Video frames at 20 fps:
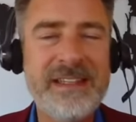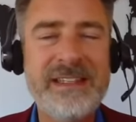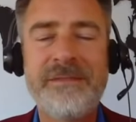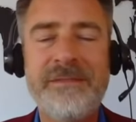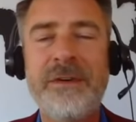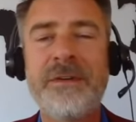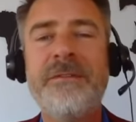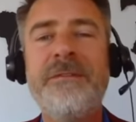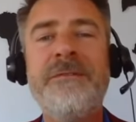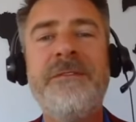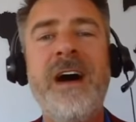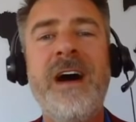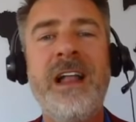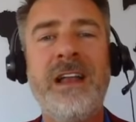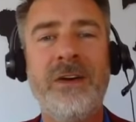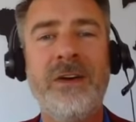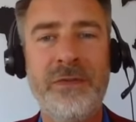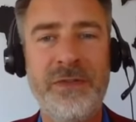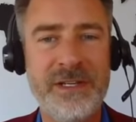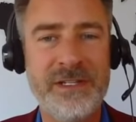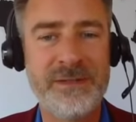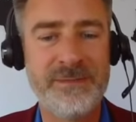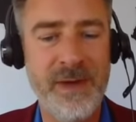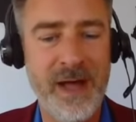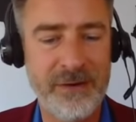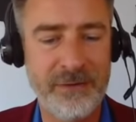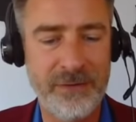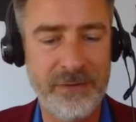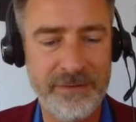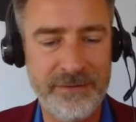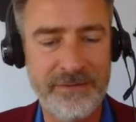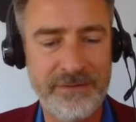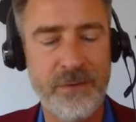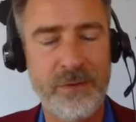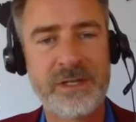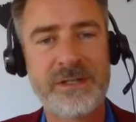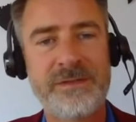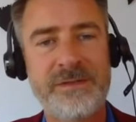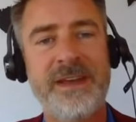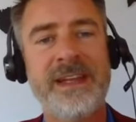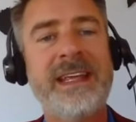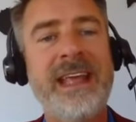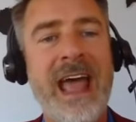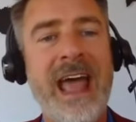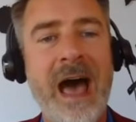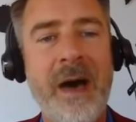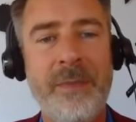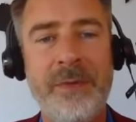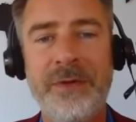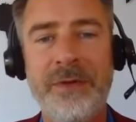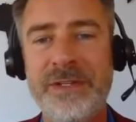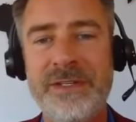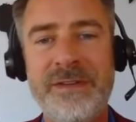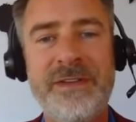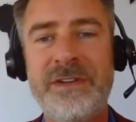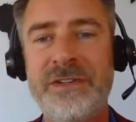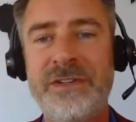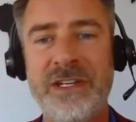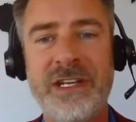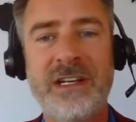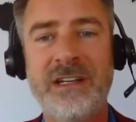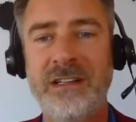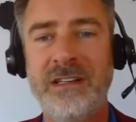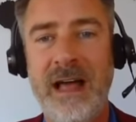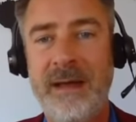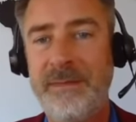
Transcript: ever followed this model of force fed capital has eventually collapsed.